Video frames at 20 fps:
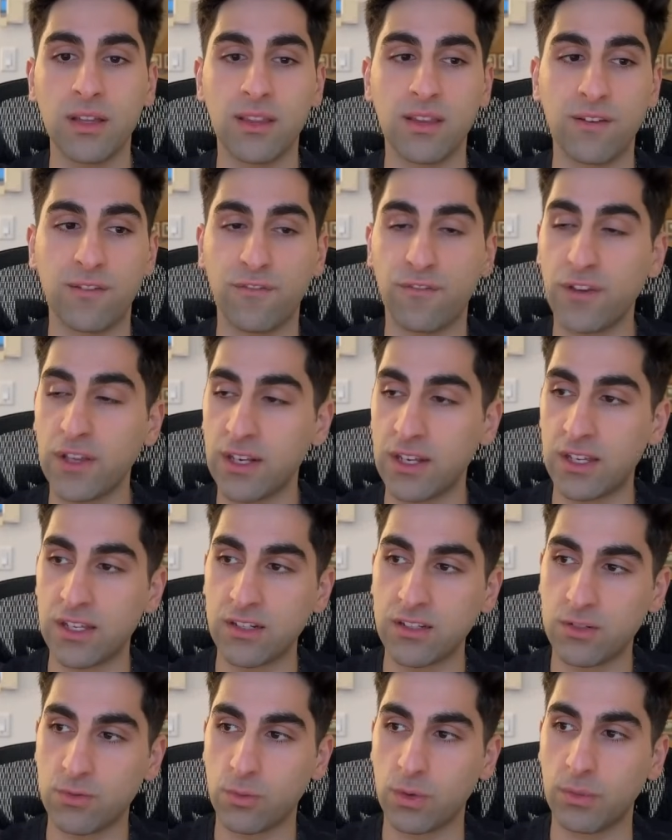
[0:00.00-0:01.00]
the
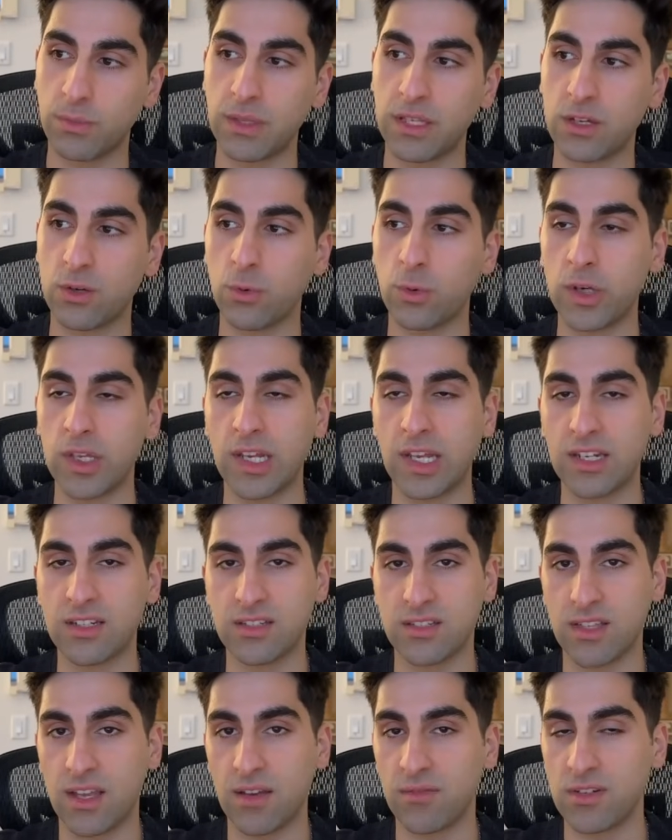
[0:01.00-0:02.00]
finish would be queen
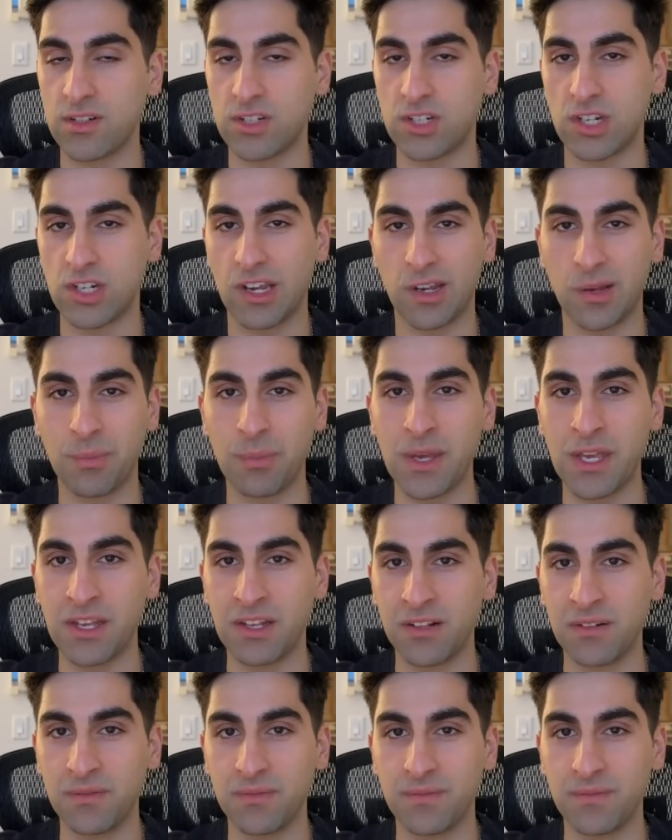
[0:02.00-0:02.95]
h7 checkmate.